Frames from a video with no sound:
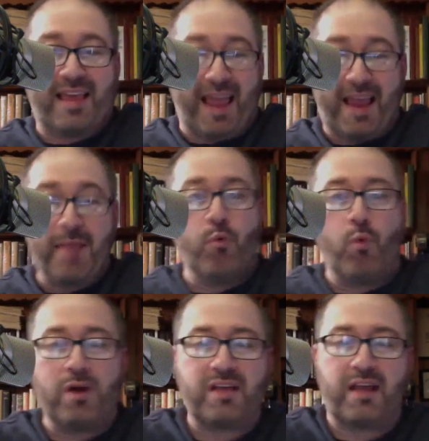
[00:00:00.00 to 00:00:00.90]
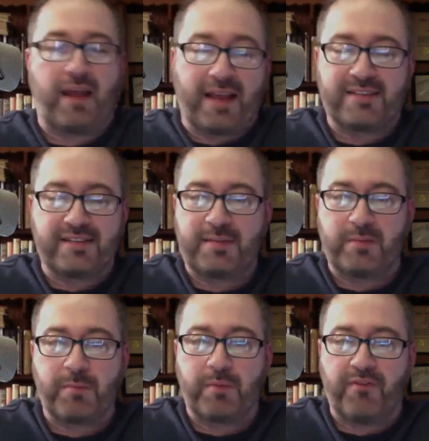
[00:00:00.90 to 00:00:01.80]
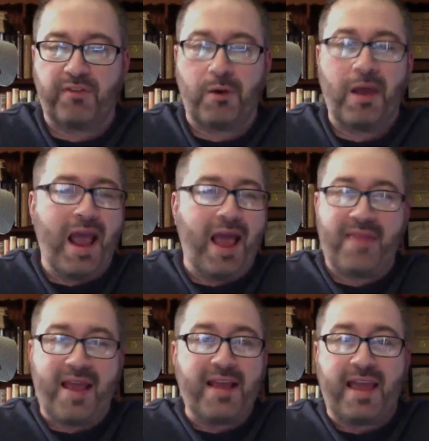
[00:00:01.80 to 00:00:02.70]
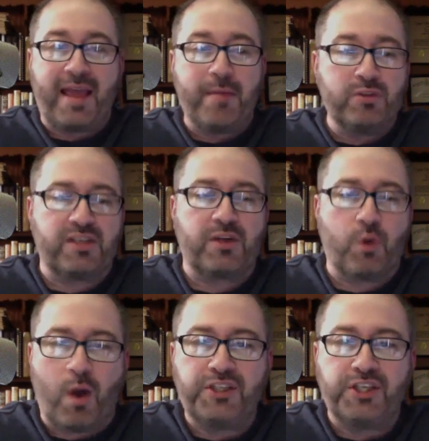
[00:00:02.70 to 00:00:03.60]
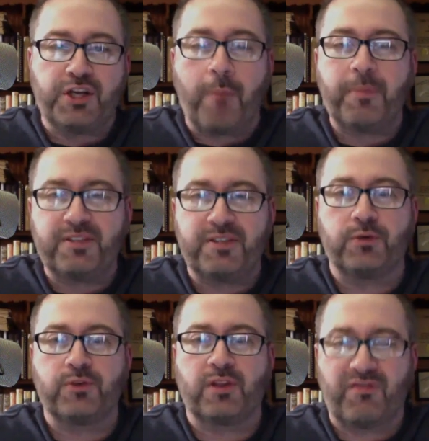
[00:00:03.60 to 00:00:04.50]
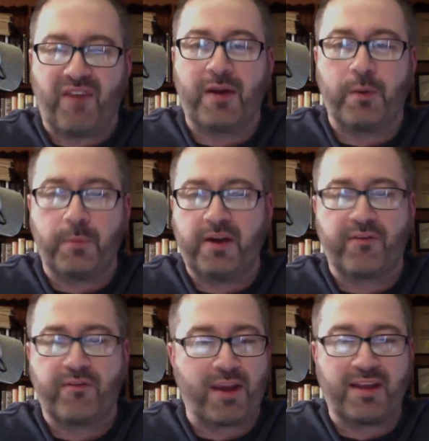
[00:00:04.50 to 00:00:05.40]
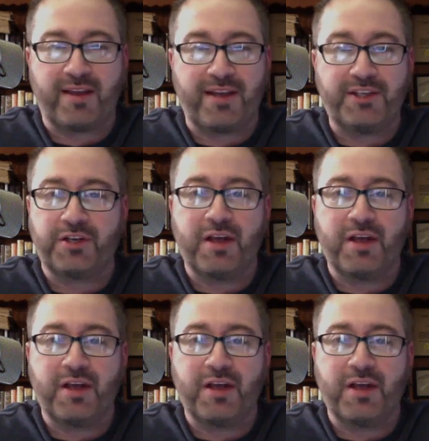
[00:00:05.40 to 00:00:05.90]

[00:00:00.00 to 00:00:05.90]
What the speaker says: game was against a team like Buffalo, and that game was in question up until the final minute of regulation.